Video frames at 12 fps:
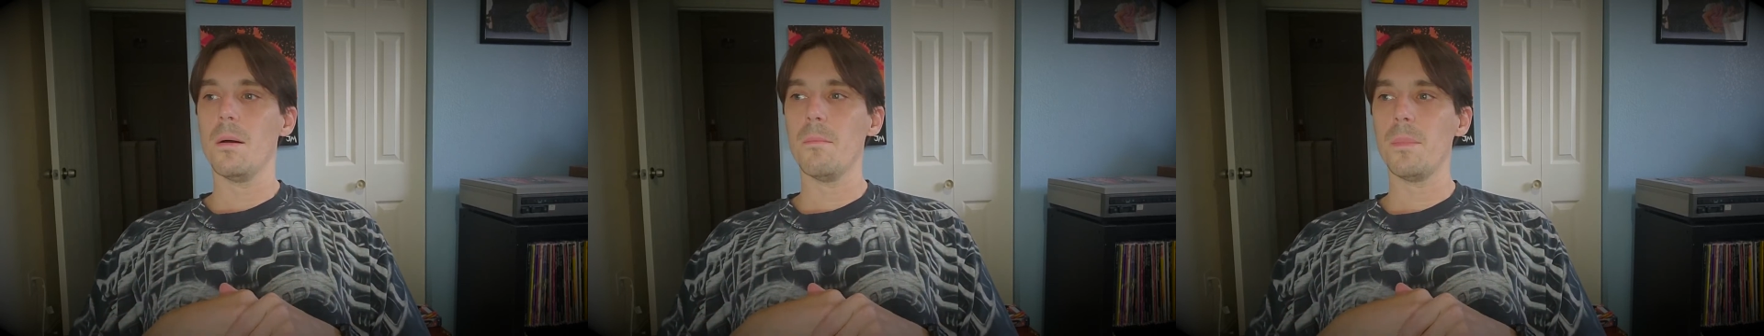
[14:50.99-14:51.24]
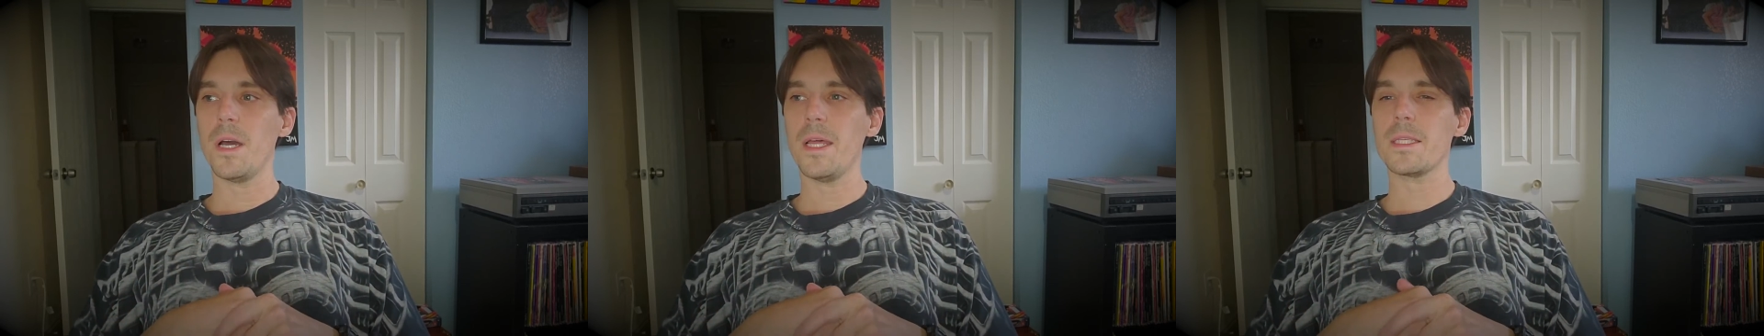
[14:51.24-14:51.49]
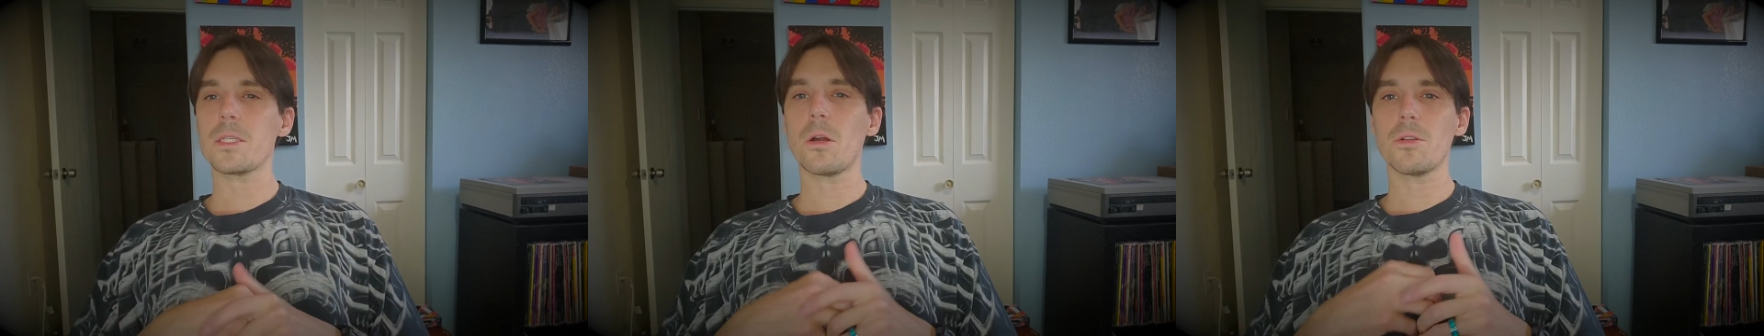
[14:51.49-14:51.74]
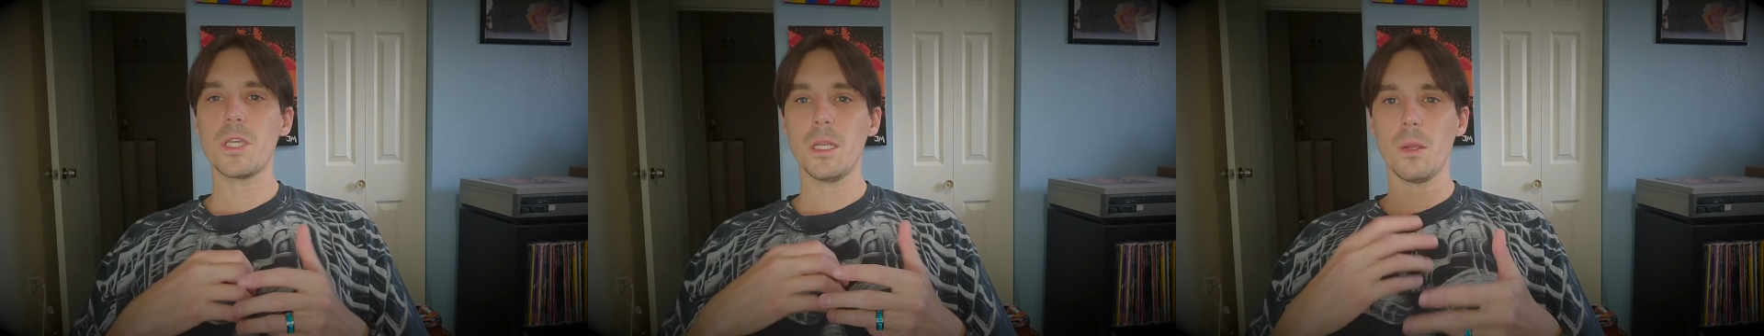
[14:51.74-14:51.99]
But it
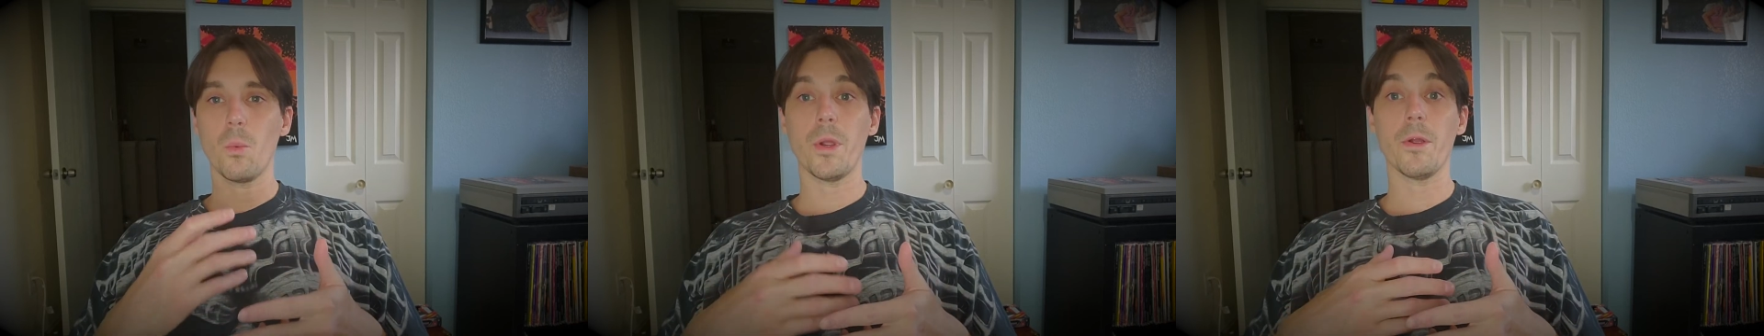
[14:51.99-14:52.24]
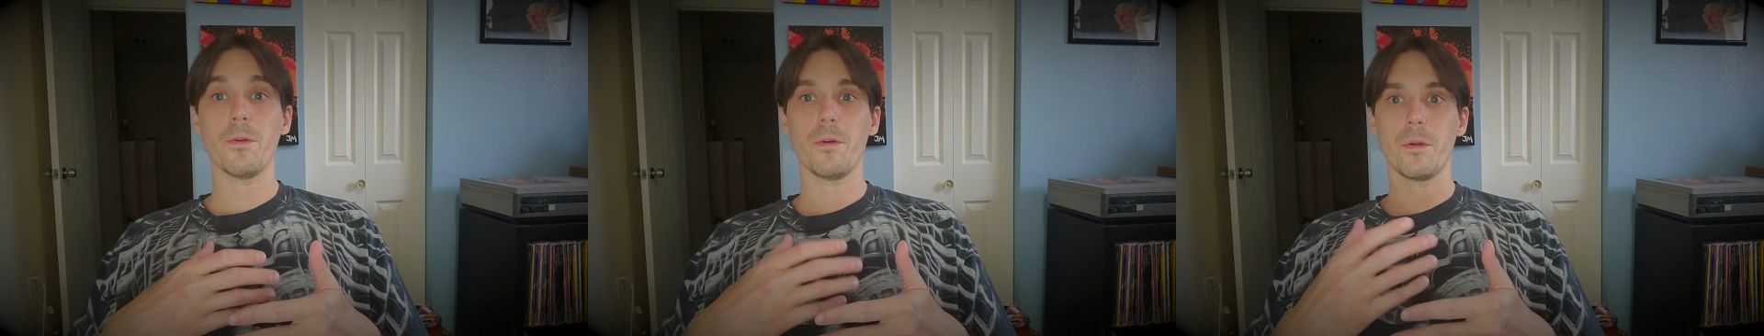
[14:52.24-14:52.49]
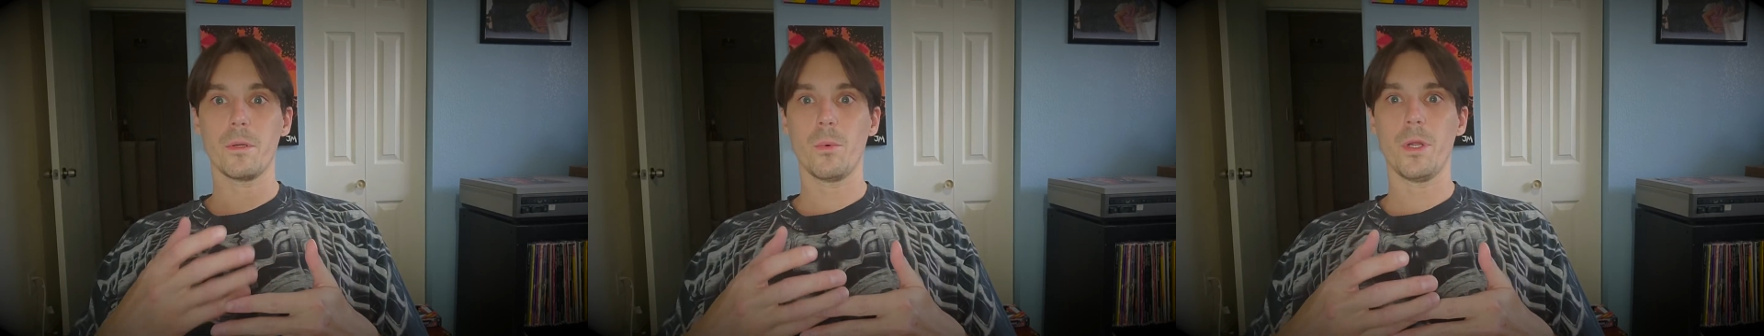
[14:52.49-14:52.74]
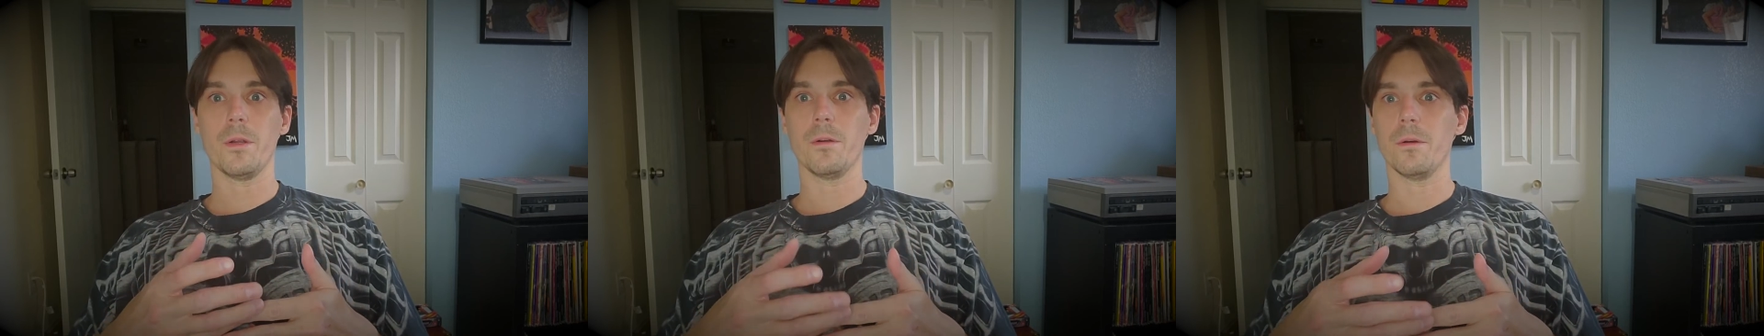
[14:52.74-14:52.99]
starts getting weirder and
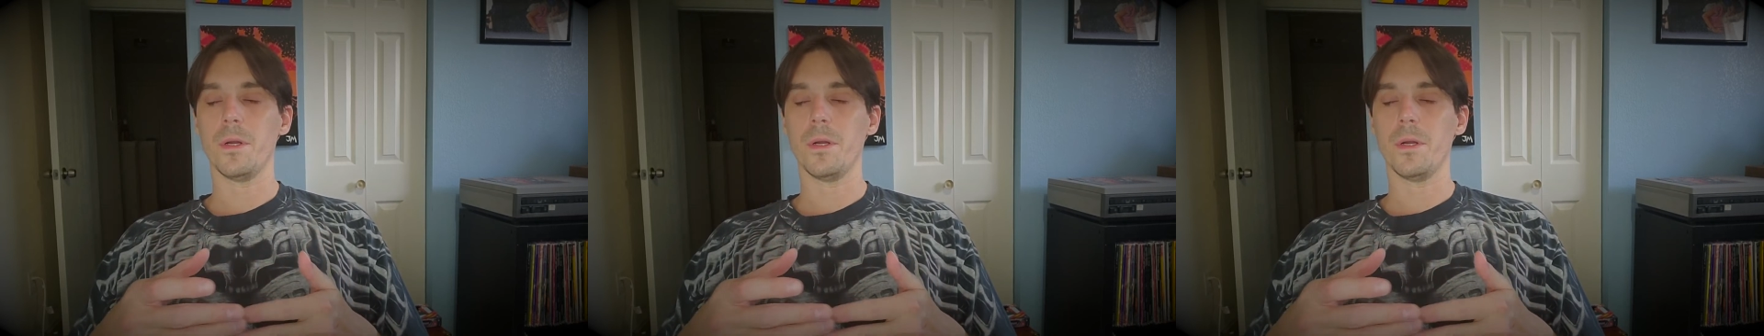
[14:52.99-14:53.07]
weirder,